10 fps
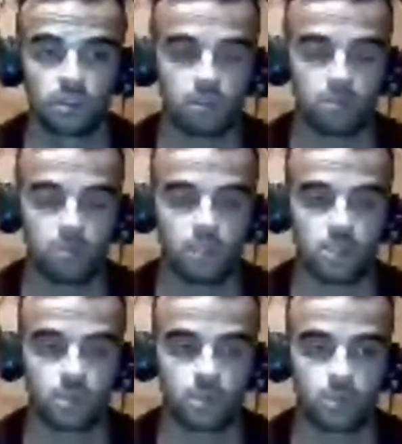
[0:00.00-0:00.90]
place where
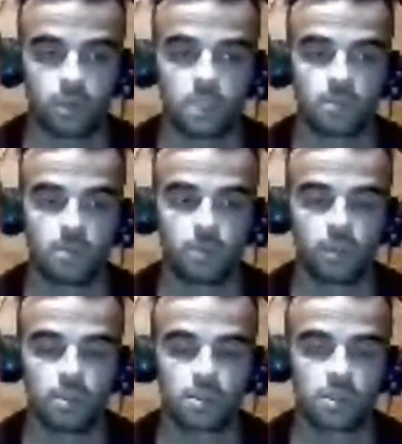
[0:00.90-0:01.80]
to experiment with their
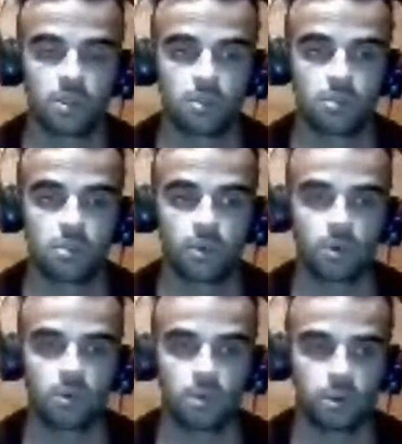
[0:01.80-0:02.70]
skills to see where they're
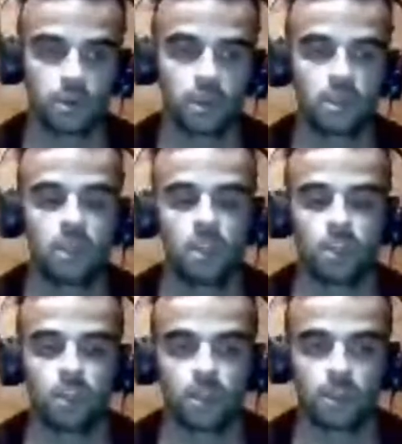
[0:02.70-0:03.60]
good at,
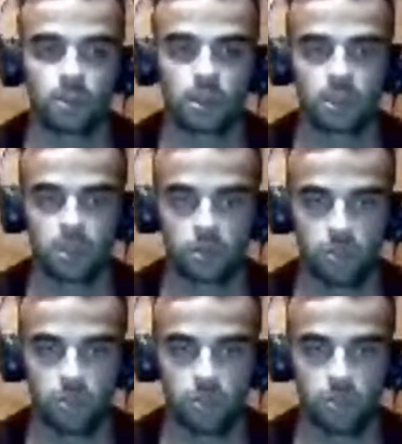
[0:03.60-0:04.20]
I don't think they would